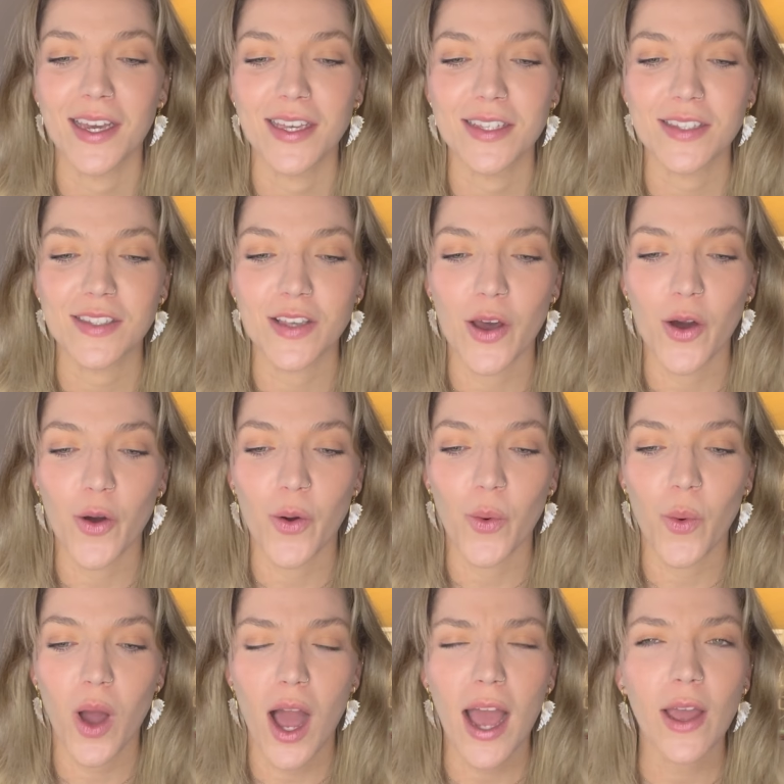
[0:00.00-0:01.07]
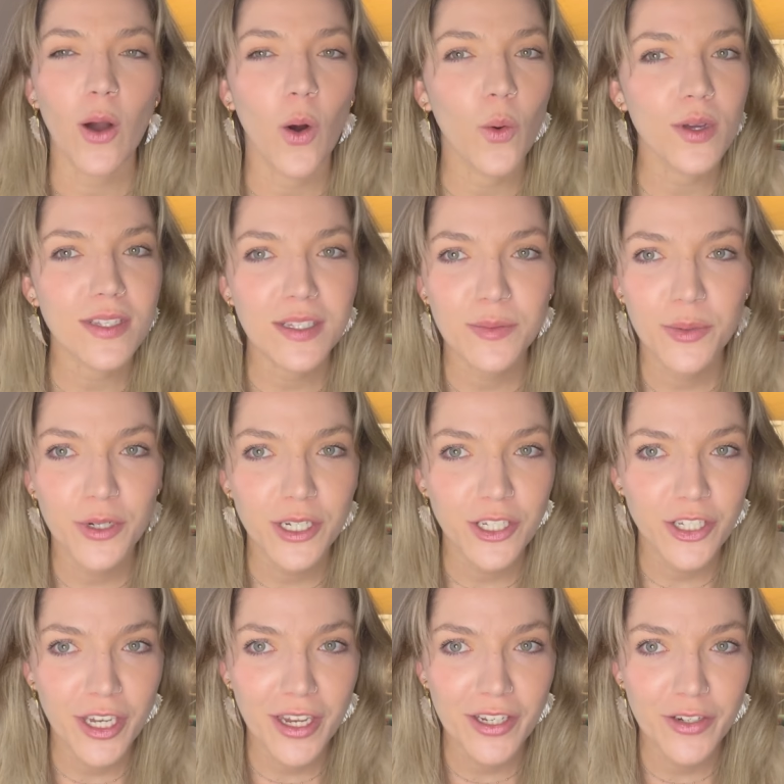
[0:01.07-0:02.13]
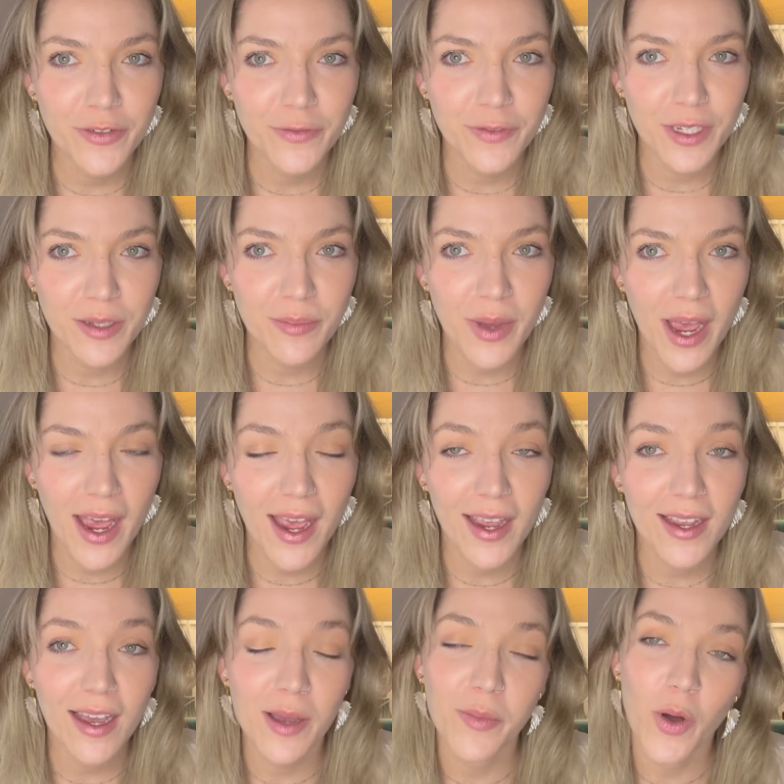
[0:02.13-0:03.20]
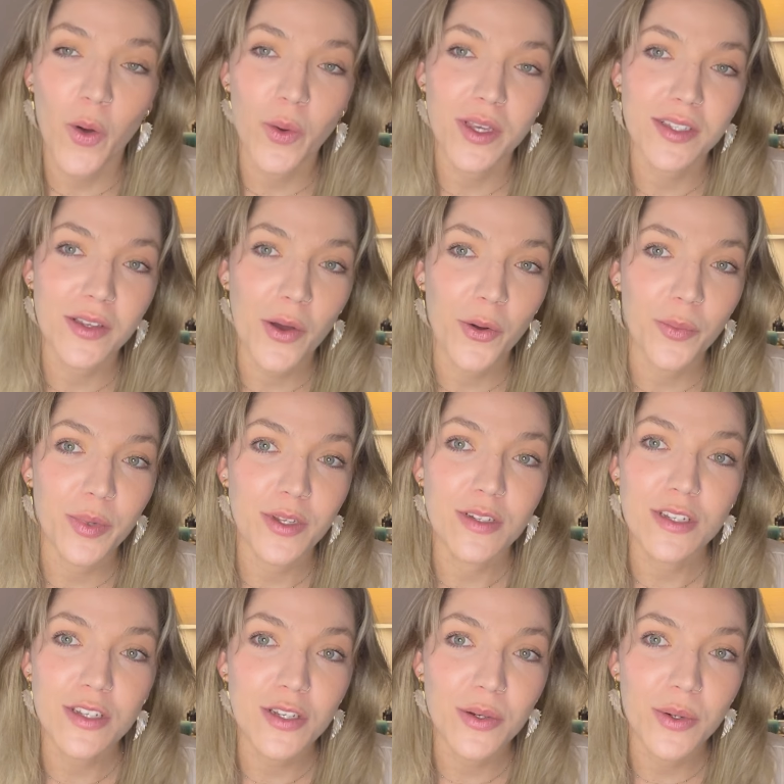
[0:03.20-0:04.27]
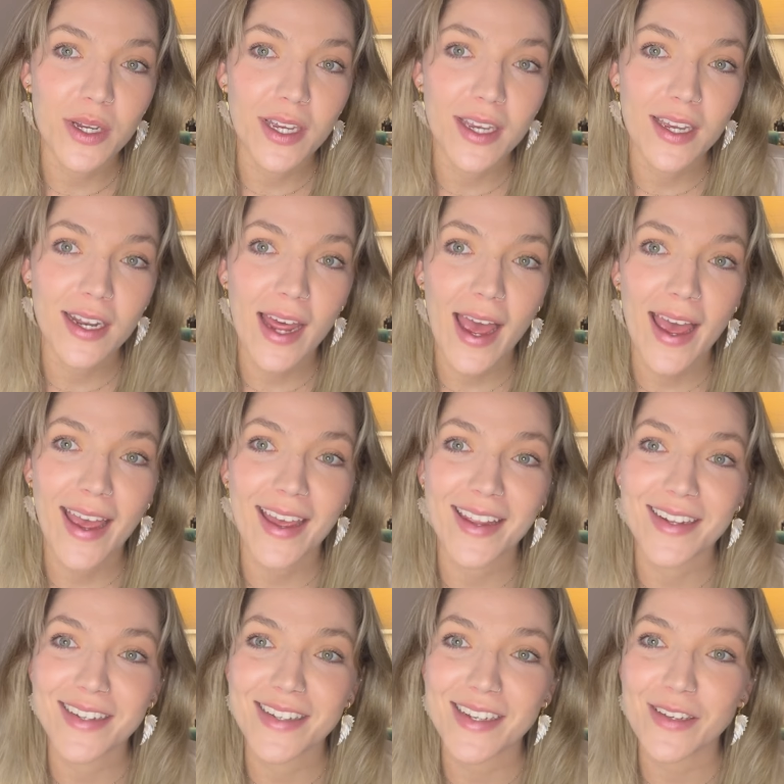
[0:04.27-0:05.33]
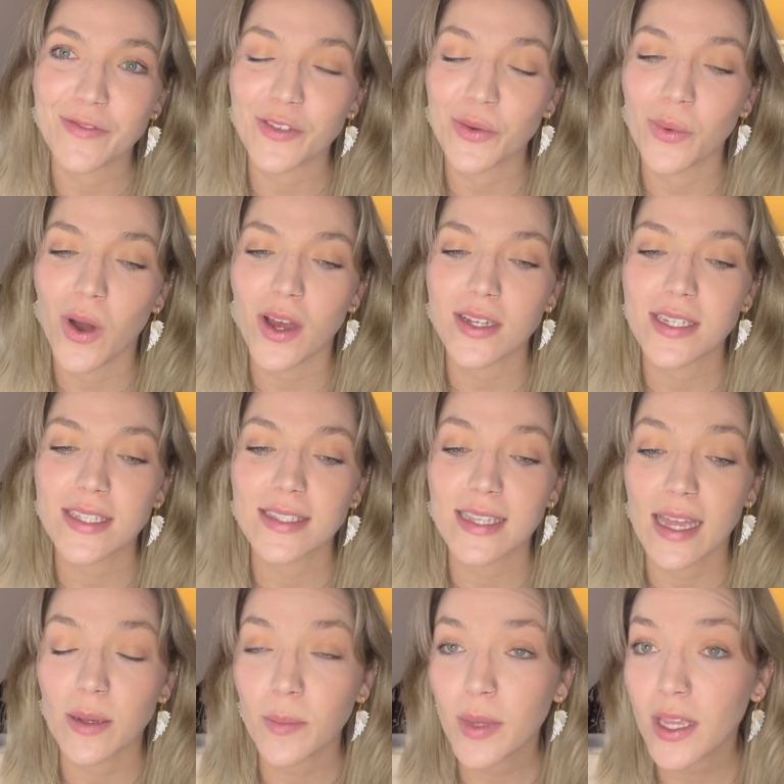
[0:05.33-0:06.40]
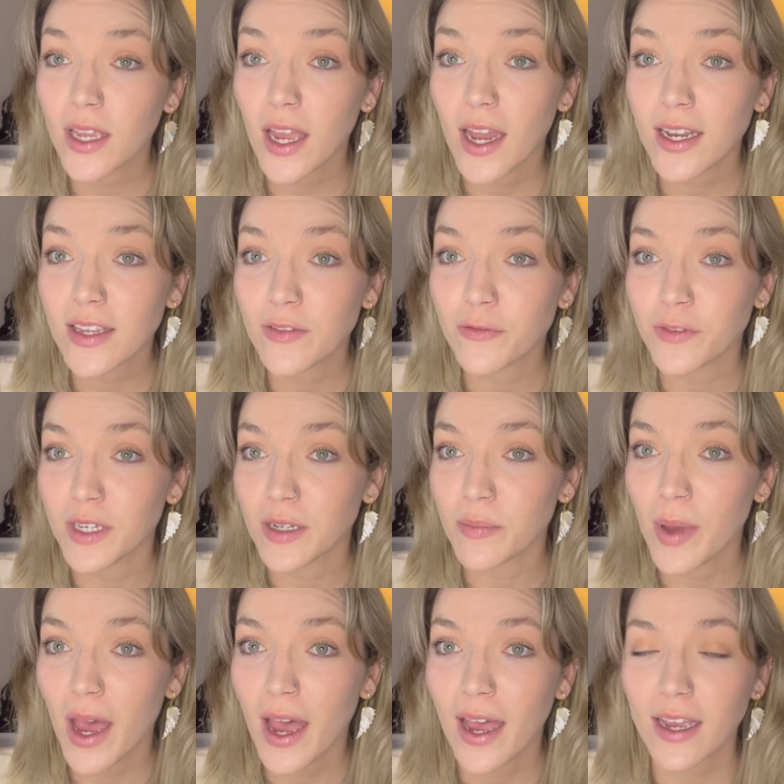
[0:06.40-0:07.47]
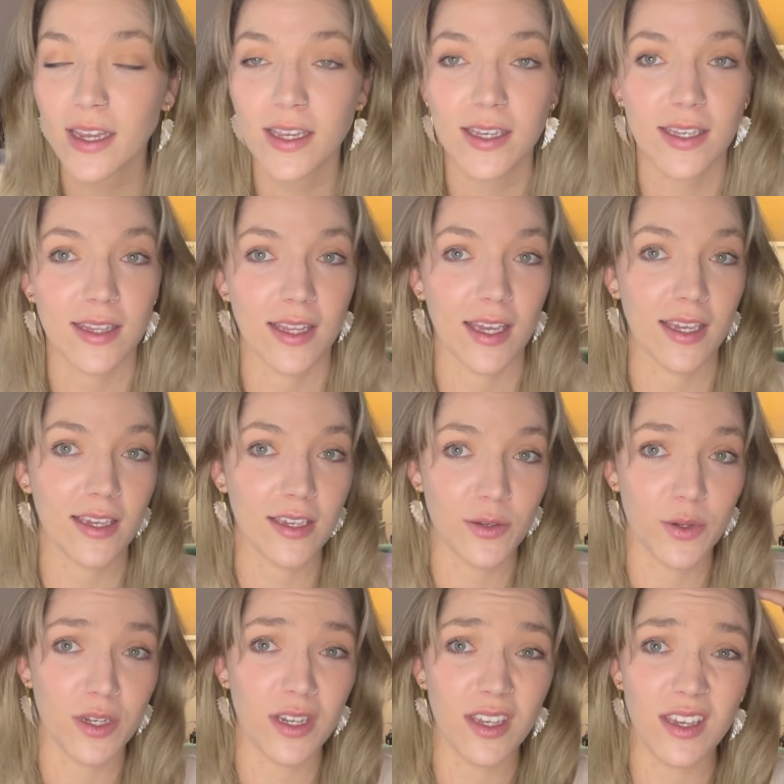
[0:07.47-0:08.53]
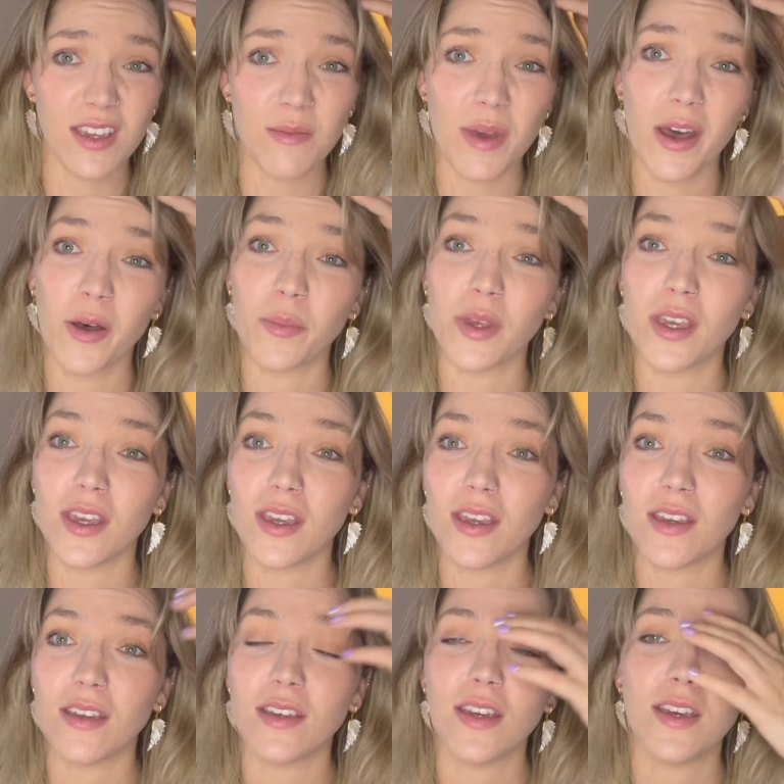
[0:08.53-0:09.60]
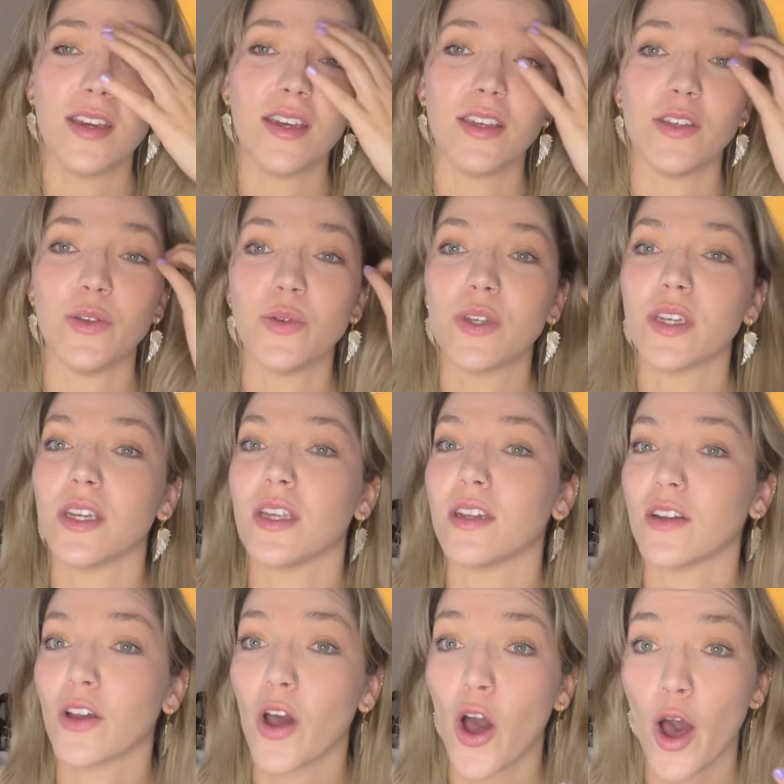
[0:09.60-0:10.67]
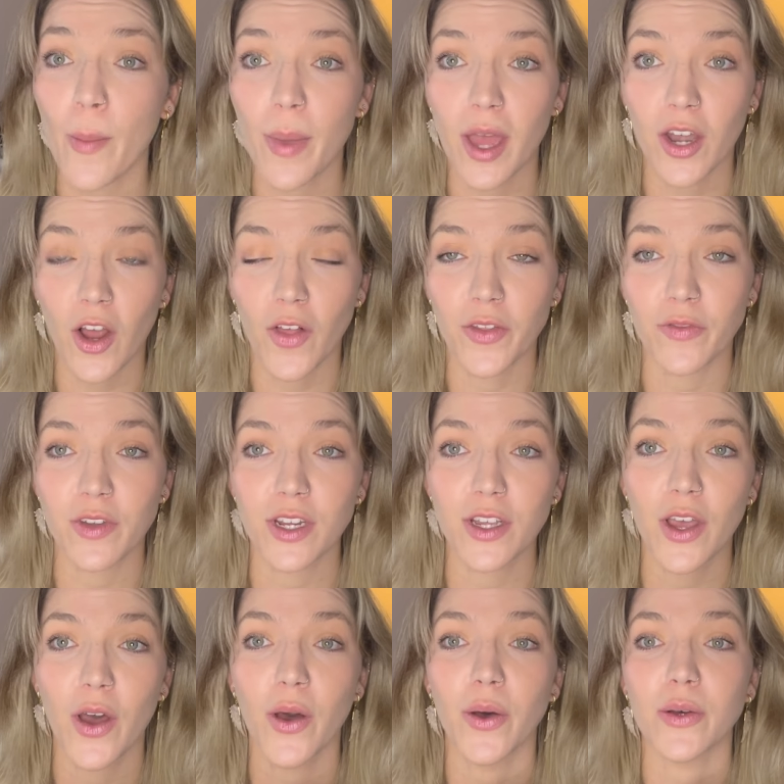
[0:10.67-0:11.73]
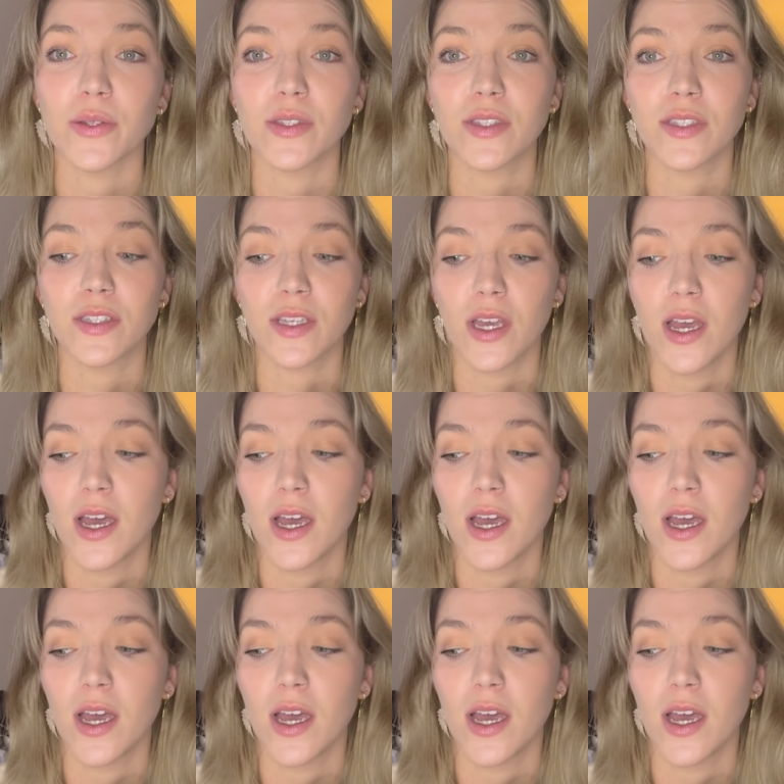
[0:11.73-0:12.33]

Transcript: So I always appreciate your feedback. I'm always open to it. And if you want to send me any feedback, like you can email me, you can comment on the videos.